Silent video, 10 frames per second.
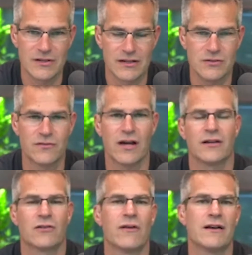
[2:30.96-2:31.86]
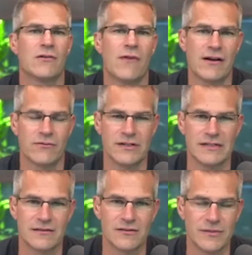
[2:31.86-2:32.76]
like you kind of created a rat
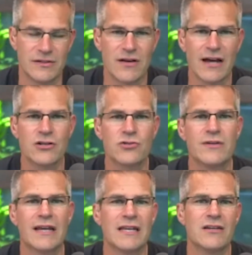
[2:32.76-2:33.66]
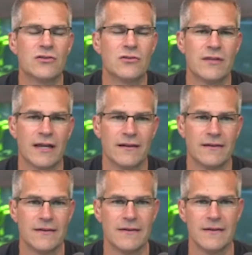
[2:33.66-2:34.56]
race a little bit. So how did you get into then
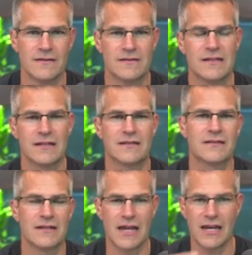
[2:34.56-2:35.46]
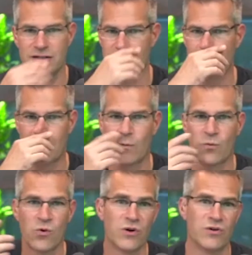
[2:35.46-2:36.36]
the syndication
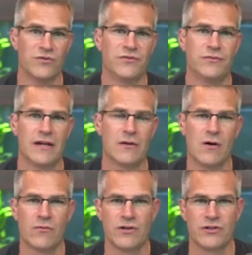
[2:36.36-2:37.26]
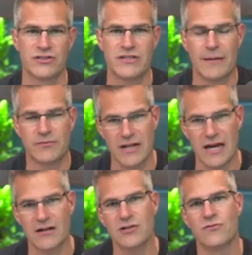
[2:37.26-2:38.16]
world? Like, what were your steps, and
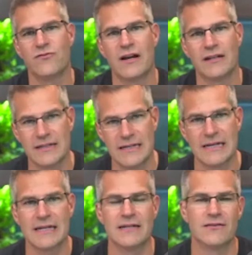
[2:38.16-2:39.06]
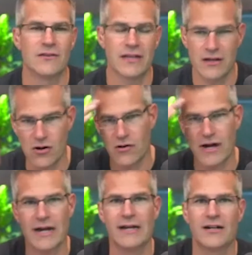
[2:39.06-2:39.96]
how did you finally get in? You're like, oh,
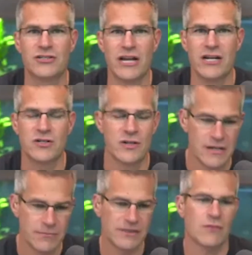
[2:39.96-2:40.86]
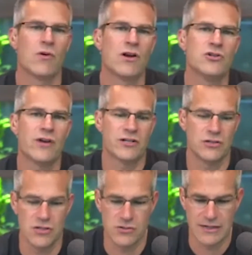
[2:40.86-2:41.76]
I got to change. But then what did you actually
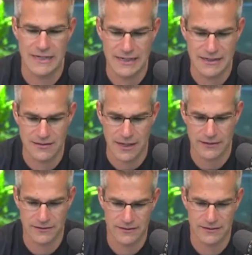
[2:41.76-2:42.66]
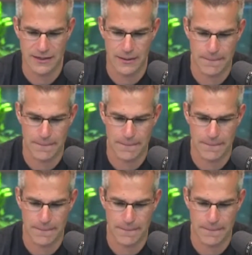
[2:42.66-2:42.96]
do to get into that?